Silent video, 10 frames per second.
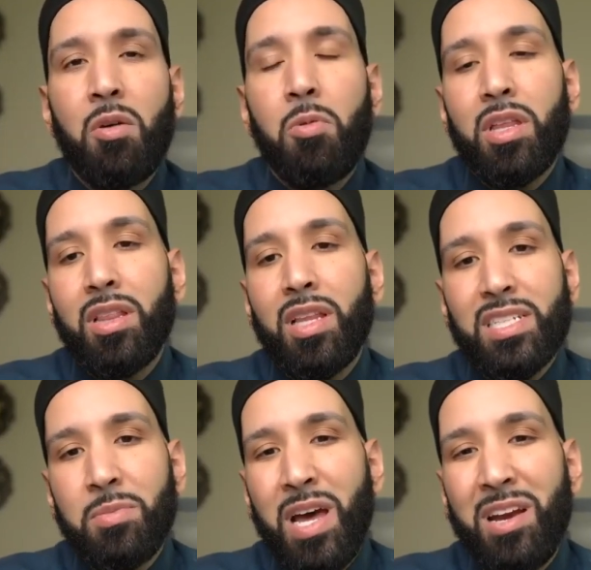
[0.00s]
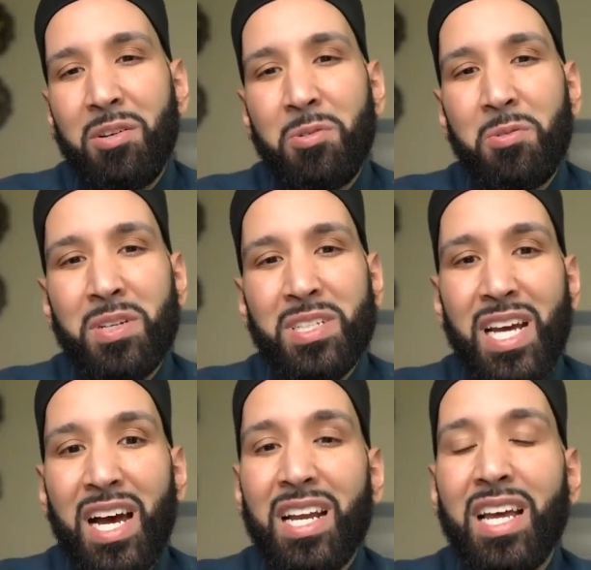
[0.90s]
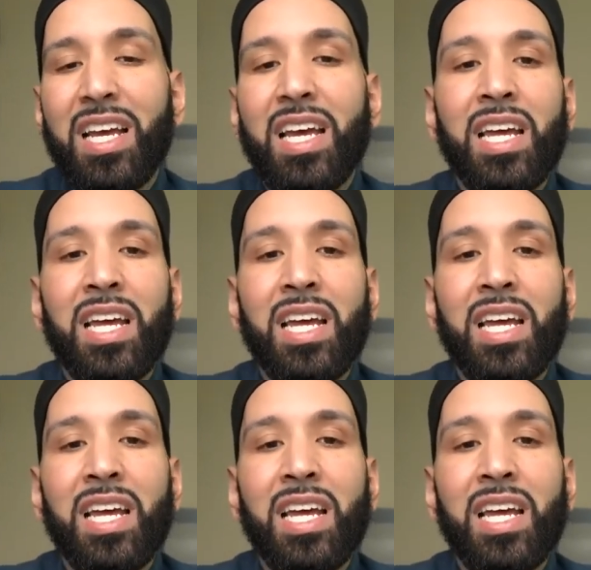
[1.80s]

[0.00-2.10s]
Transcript: with Allah subhanahu wa ta'ala,